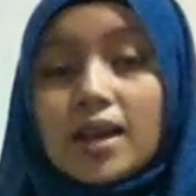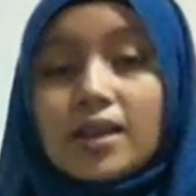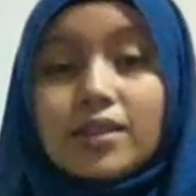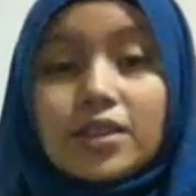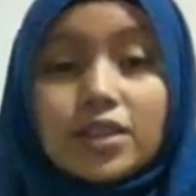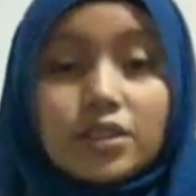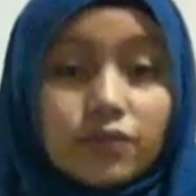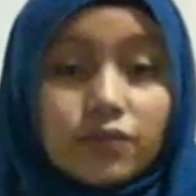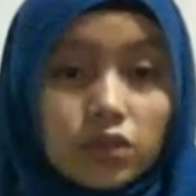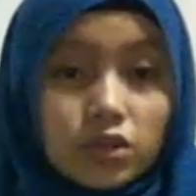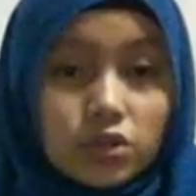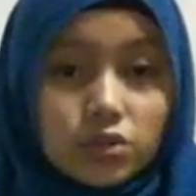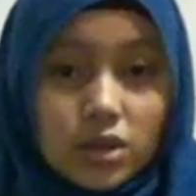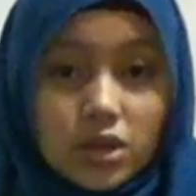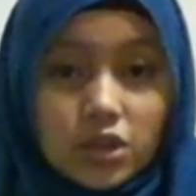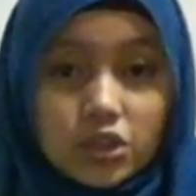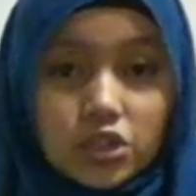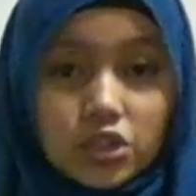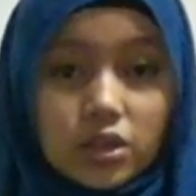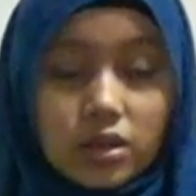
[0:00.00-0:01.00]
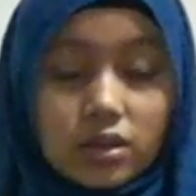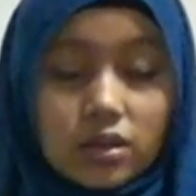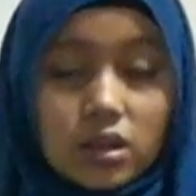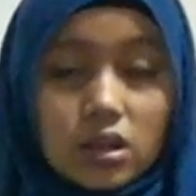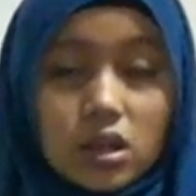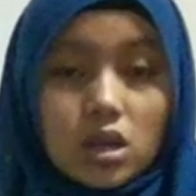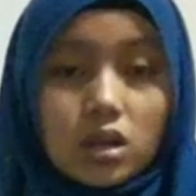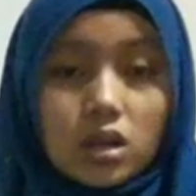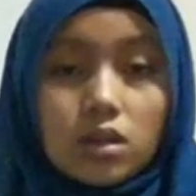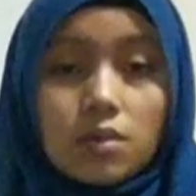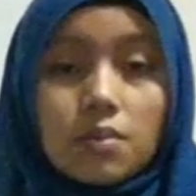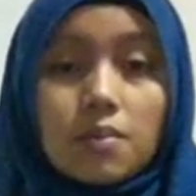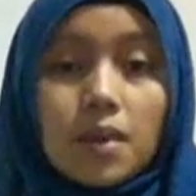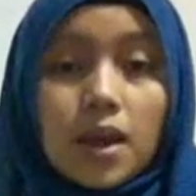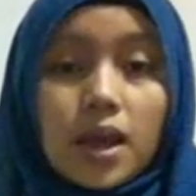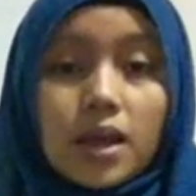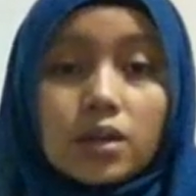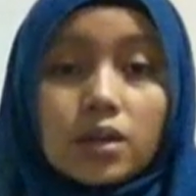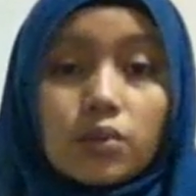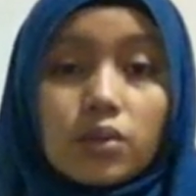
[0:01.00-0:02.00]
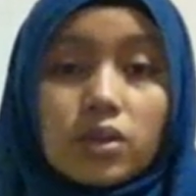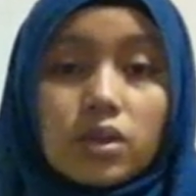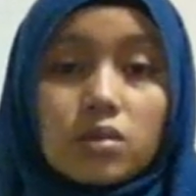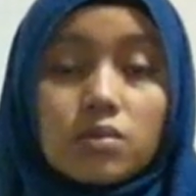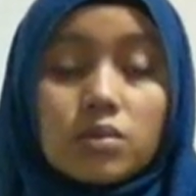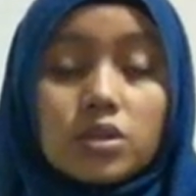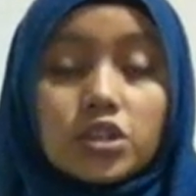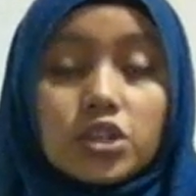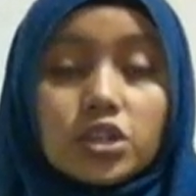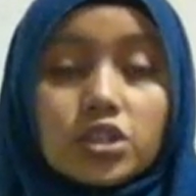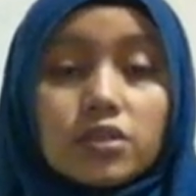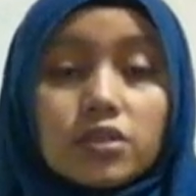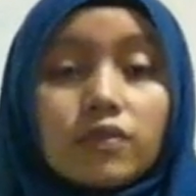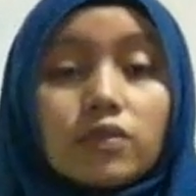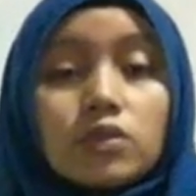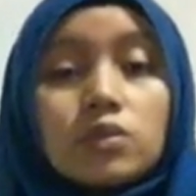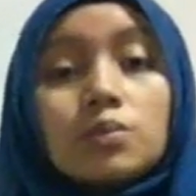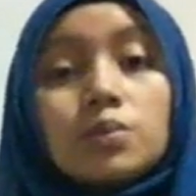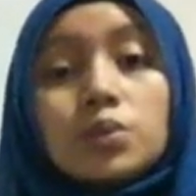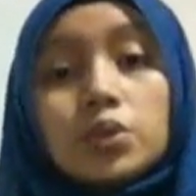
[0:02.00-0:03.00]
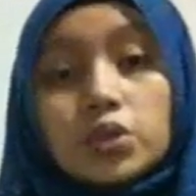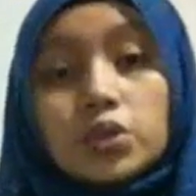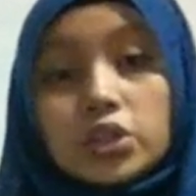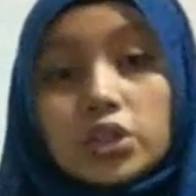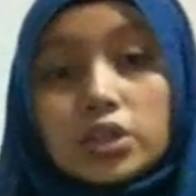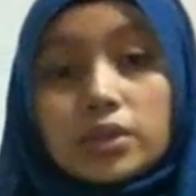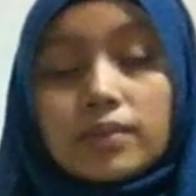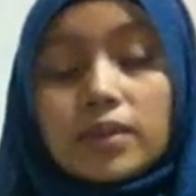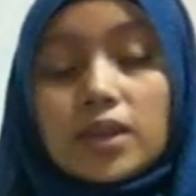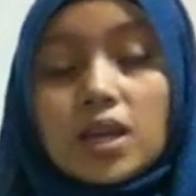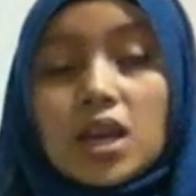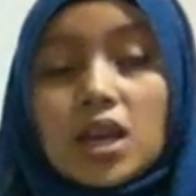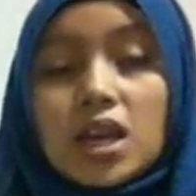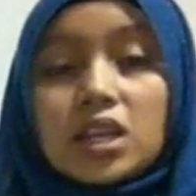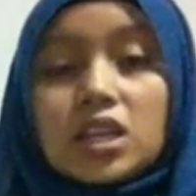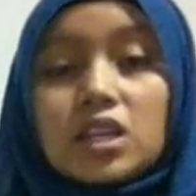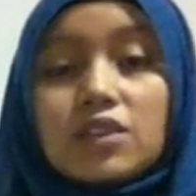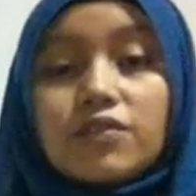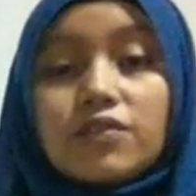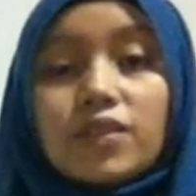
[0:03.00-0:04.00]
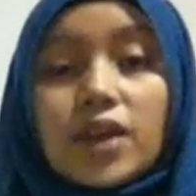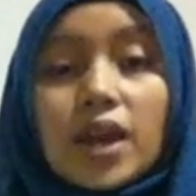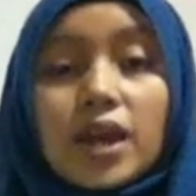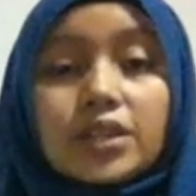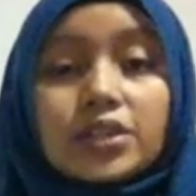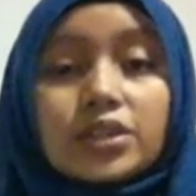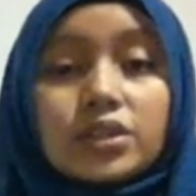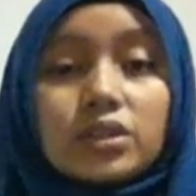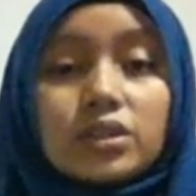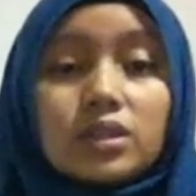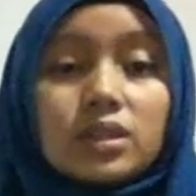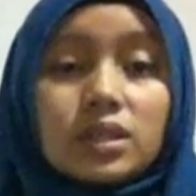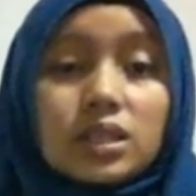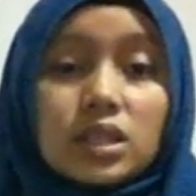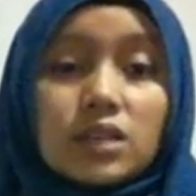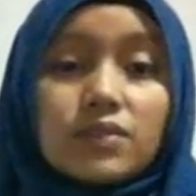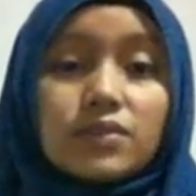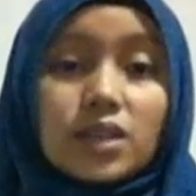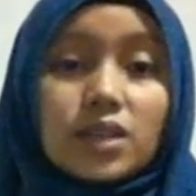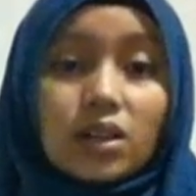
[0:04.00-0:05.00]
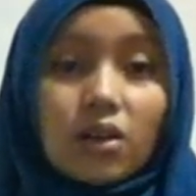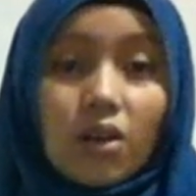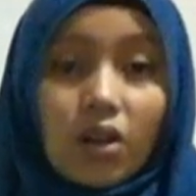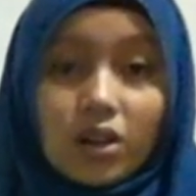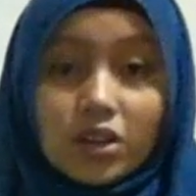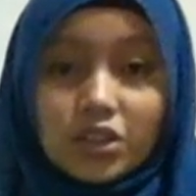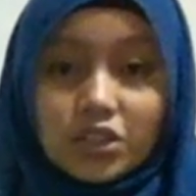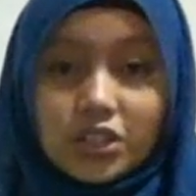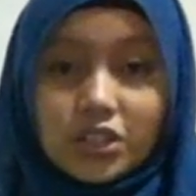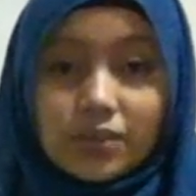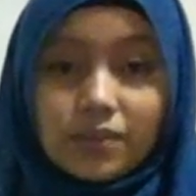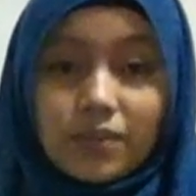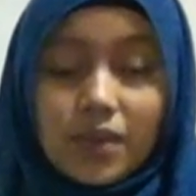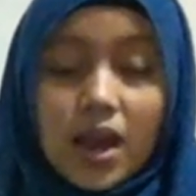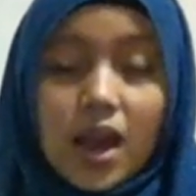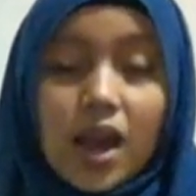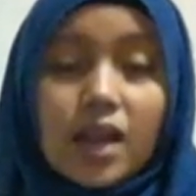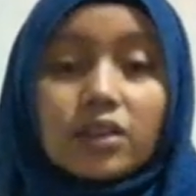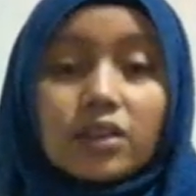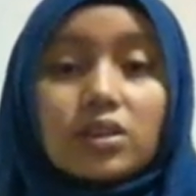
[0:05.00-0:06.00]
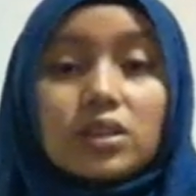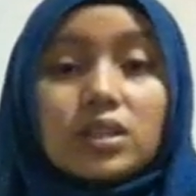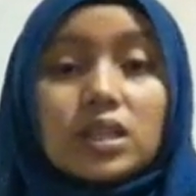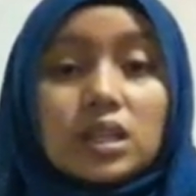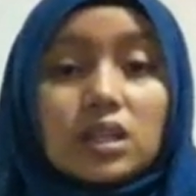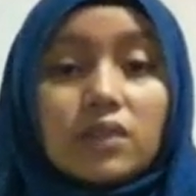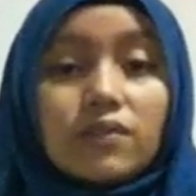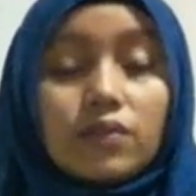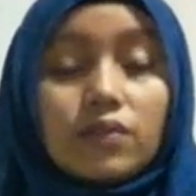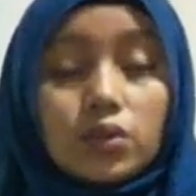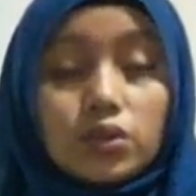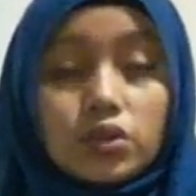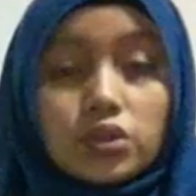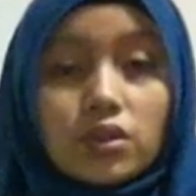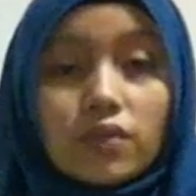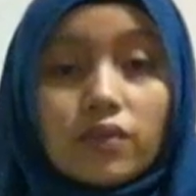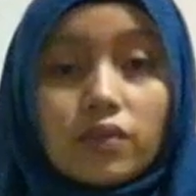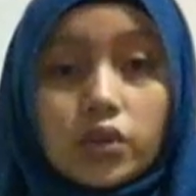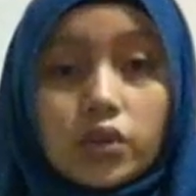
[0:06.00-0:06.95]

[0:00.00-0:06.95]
This frustration, combined with the emergence of computer, gave rise to cognitive psychology and cognitive views of